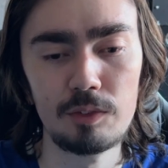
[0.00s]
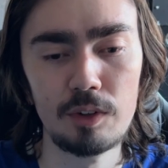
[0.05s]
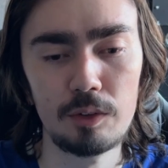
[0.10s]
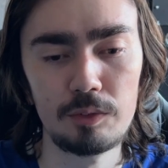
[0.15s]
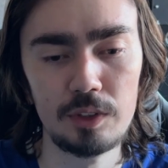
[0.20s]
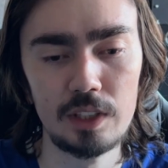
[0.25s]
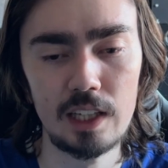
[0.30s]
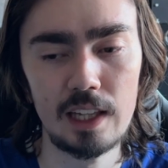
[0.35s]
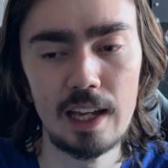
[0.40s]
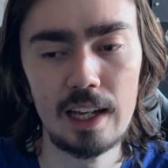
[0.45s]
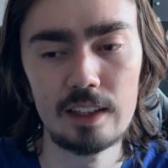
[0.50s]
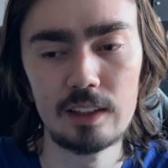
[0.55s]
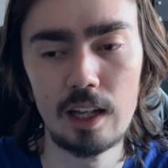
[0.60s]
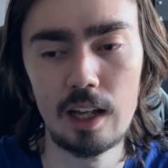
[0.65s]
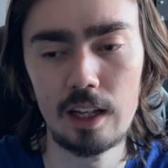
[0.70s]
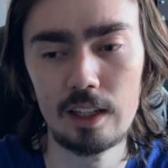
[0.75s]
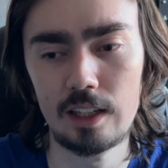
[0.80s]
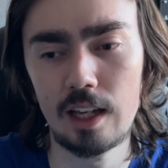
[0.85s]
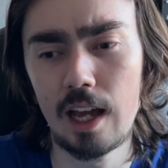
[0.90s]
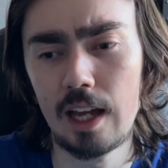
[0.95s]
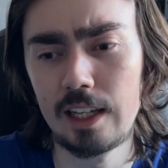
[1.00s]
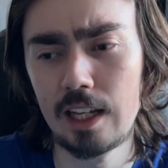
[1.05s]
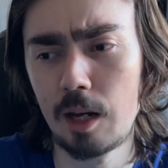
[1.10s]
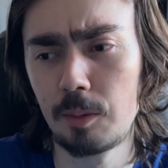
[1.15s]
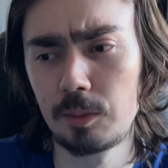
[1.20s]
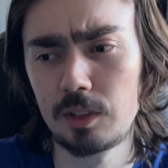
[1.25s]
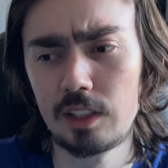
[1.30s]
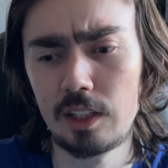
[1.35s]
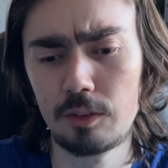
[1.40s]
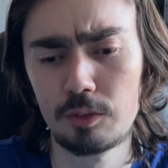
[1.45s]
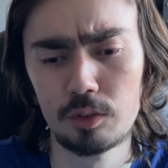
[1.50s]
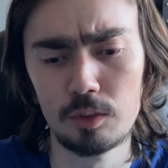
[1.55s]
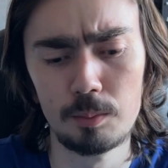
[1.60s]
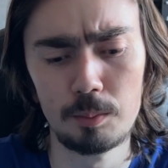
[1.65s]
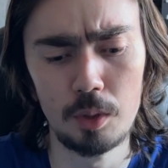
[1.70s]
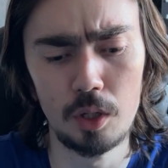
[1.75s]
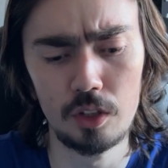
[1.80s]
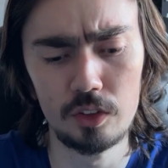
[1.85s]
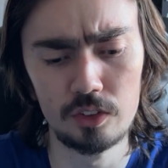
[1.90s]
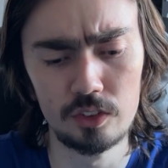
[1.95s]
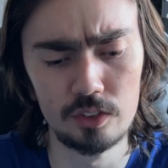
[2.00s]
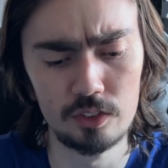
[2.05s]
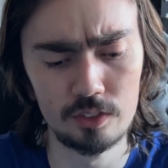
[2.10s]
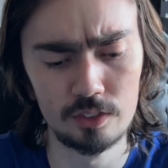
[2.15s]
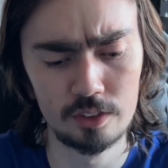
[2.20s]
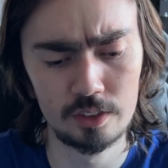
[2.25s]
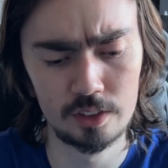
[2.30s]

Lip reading: I feel like I am a different person.